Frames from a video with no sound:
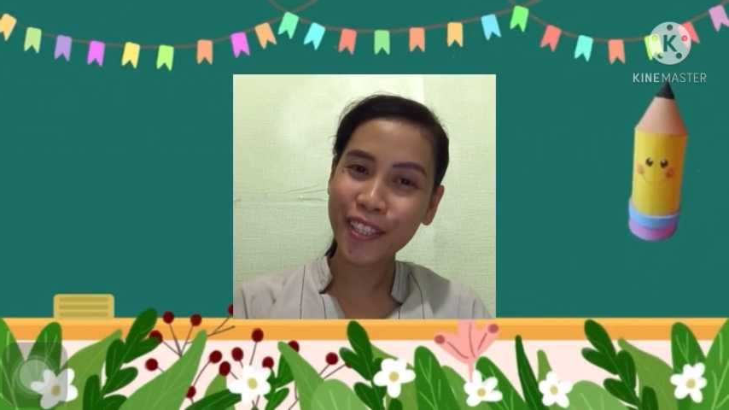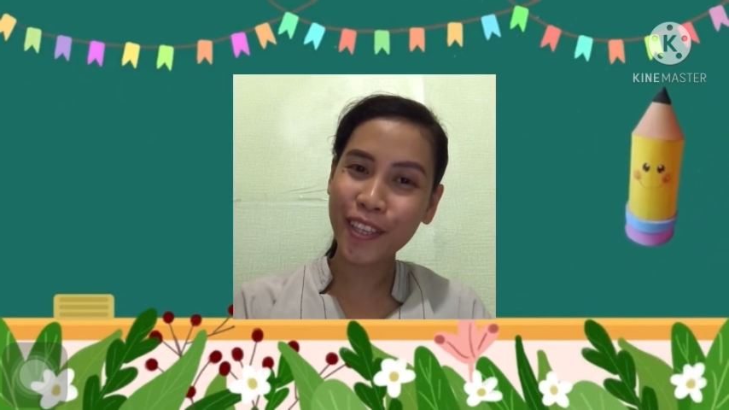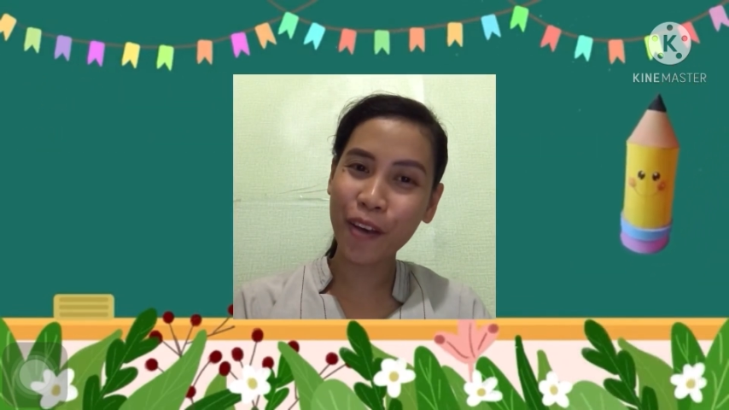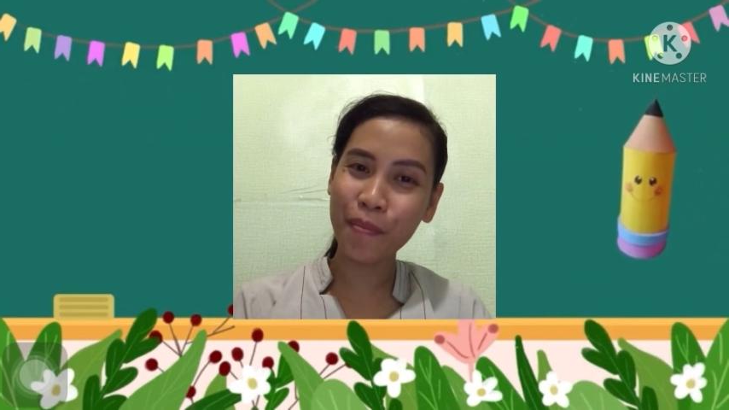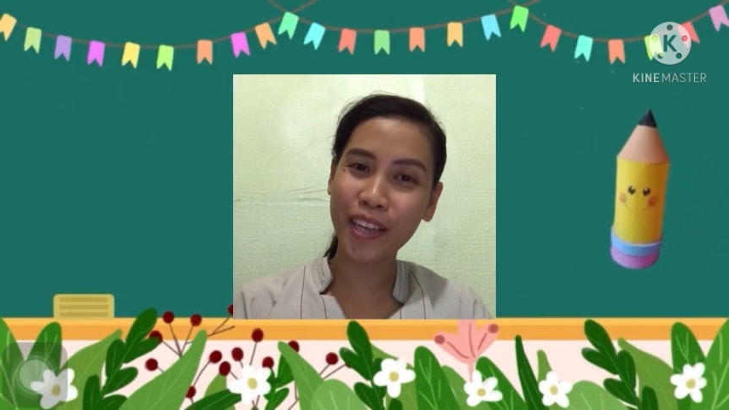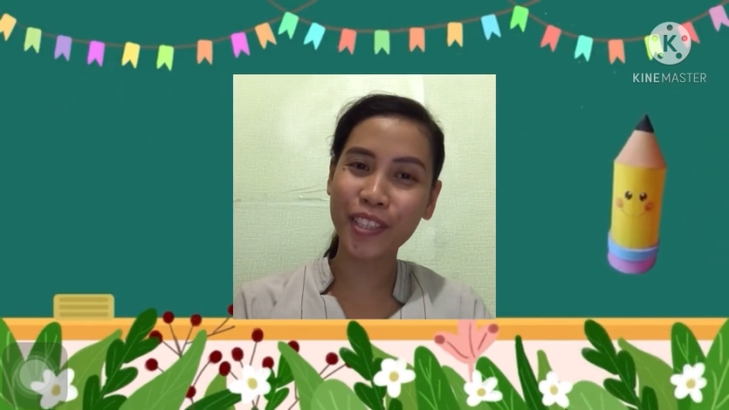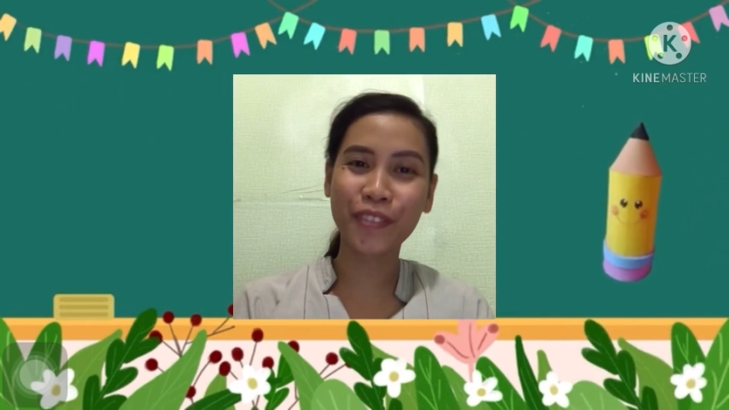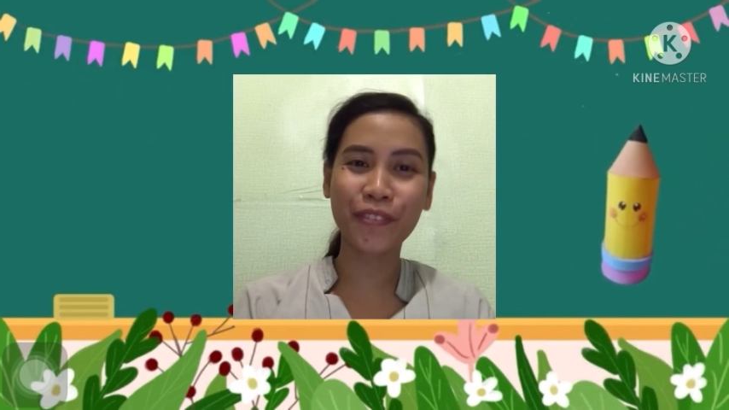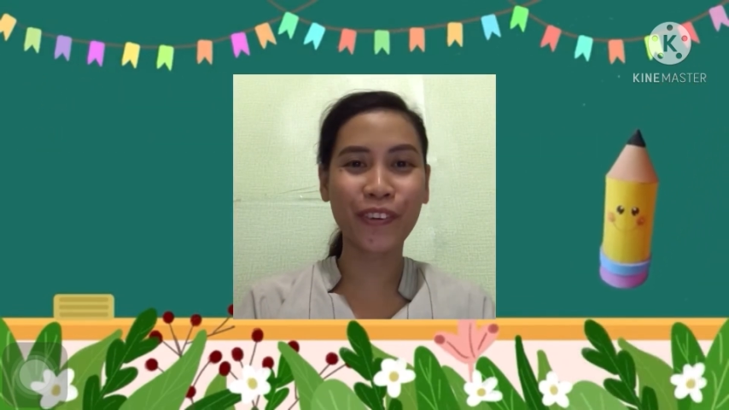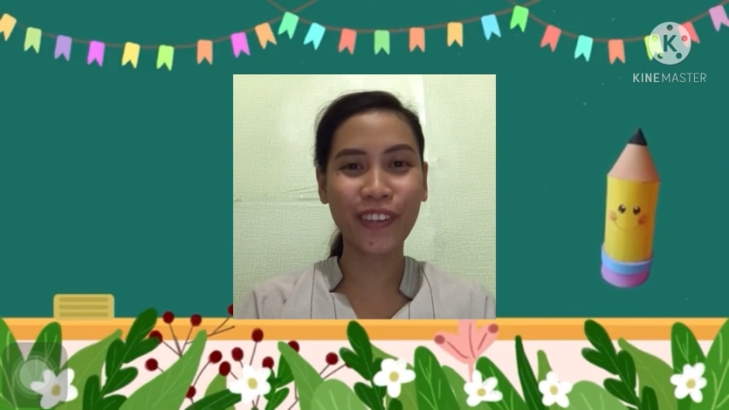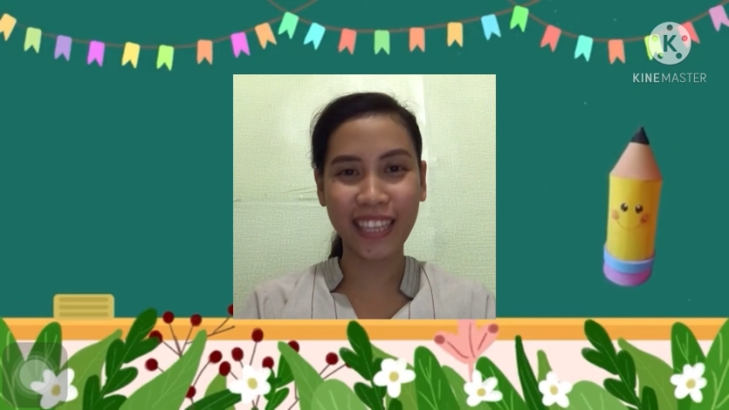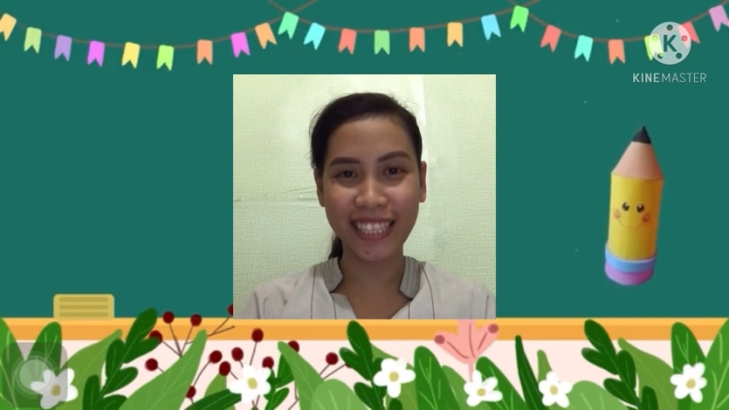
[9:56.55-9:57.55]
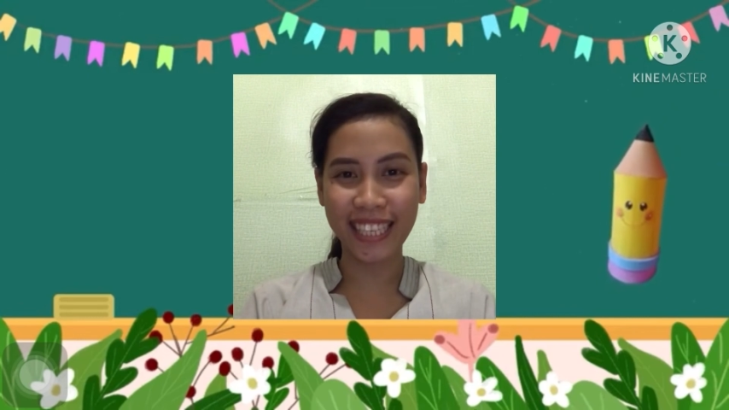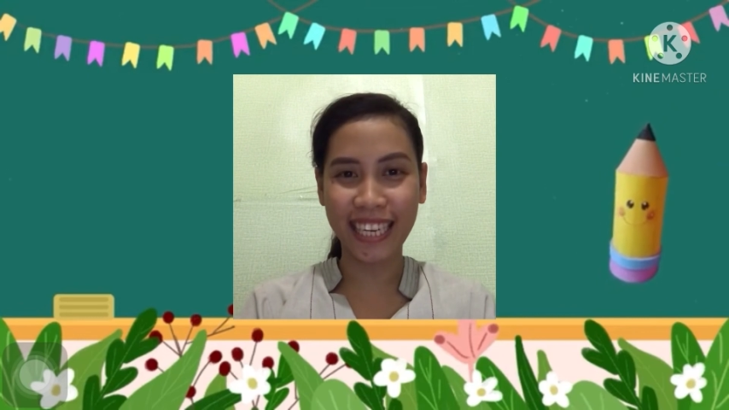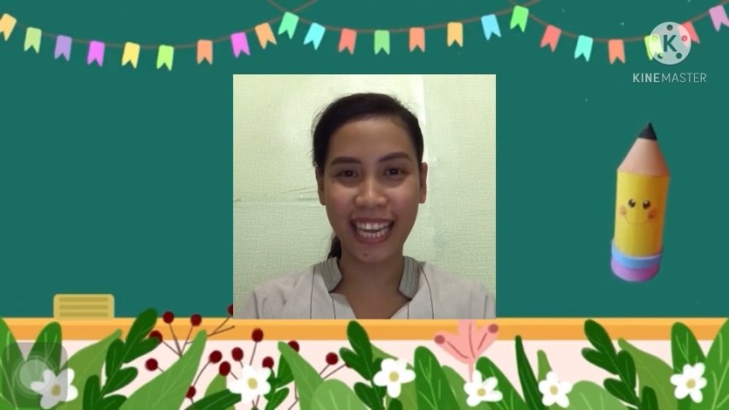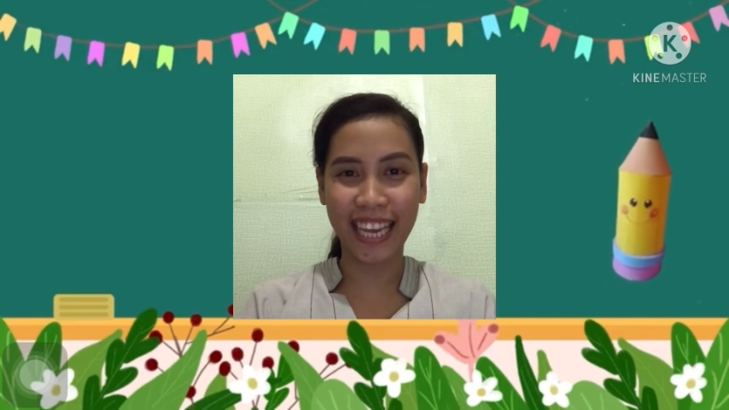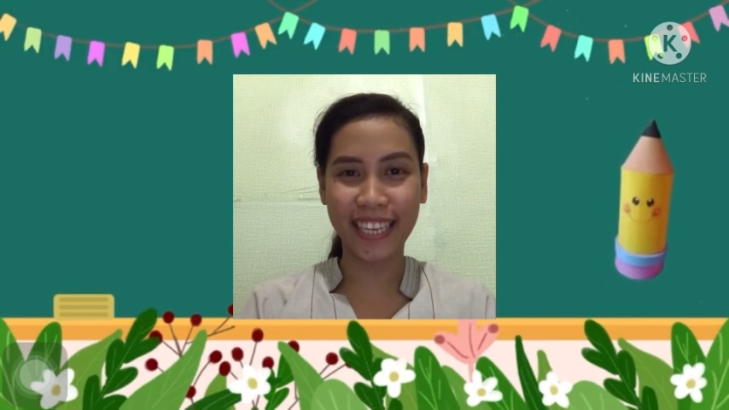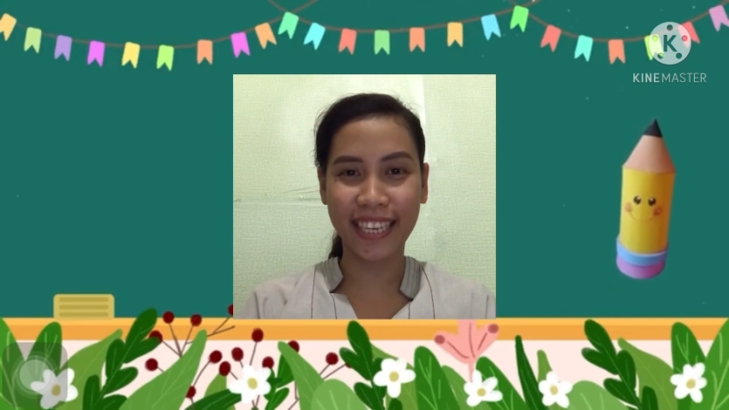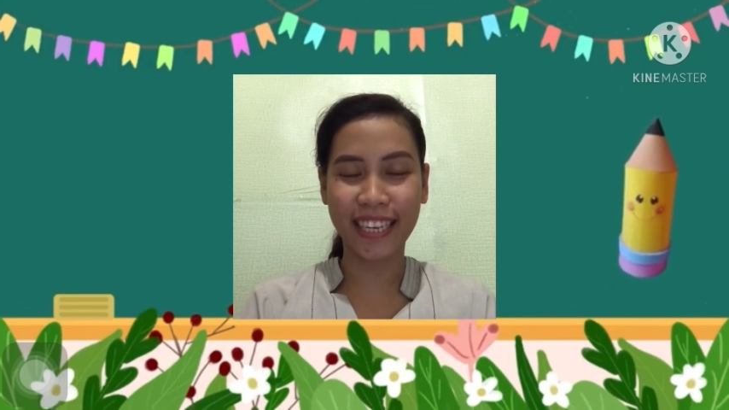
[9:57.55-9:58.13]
so much for listening.